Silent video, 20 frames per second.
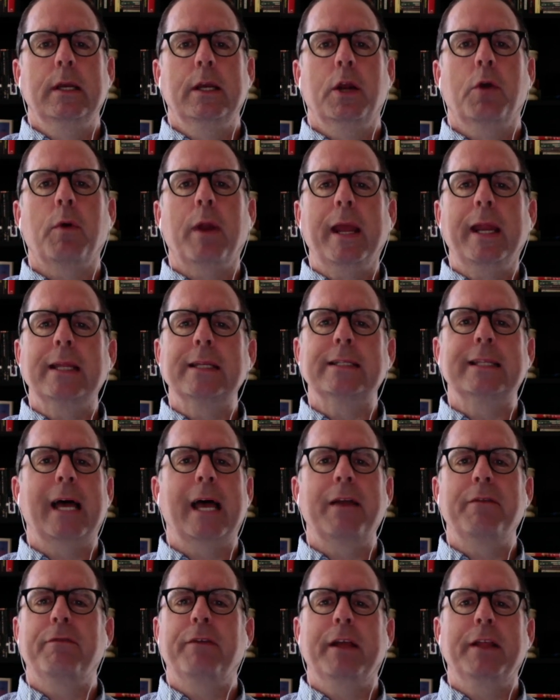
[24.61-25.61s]
Great is
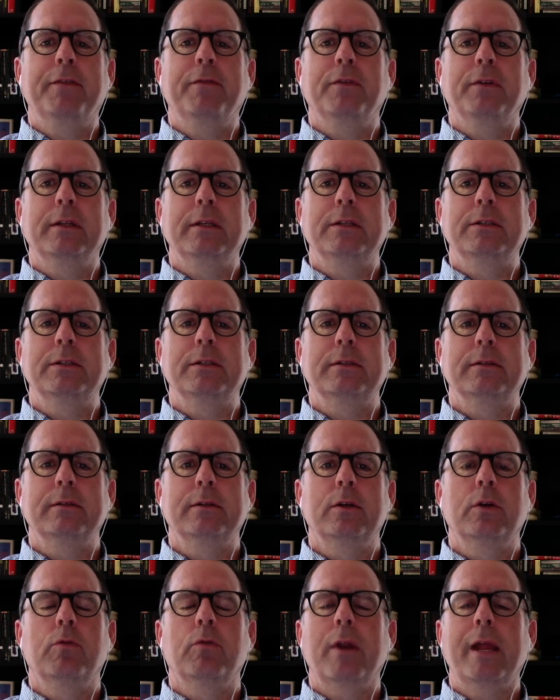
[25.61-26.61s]
thy faithfulness,
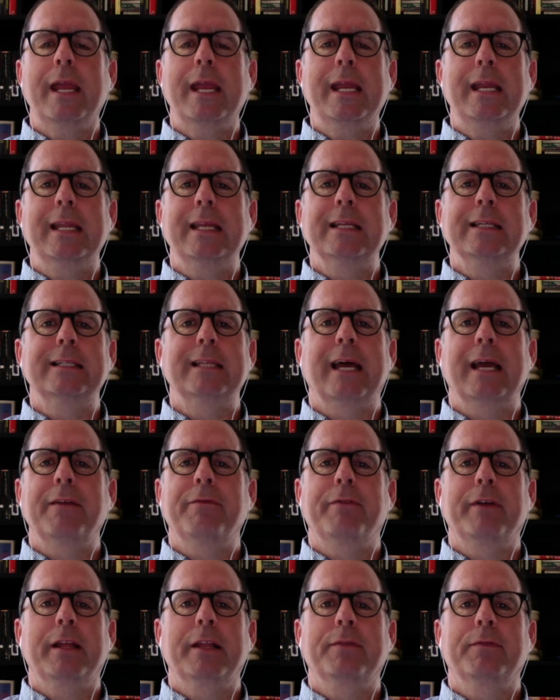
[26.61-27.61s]
great is thy
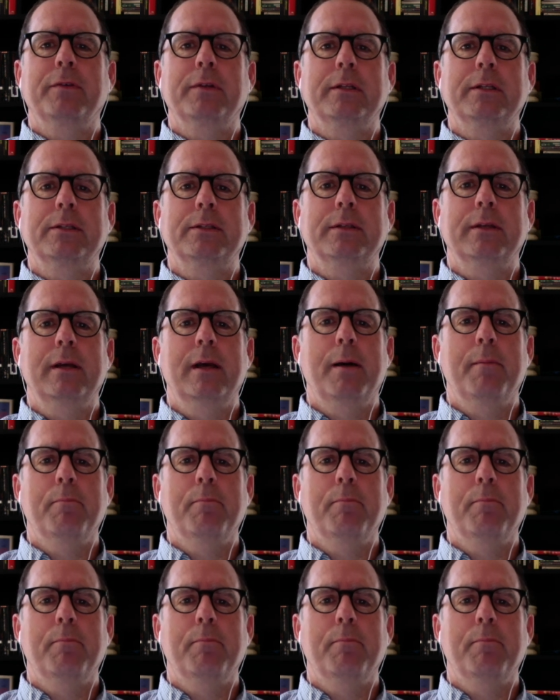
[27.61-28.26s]
faithfulness.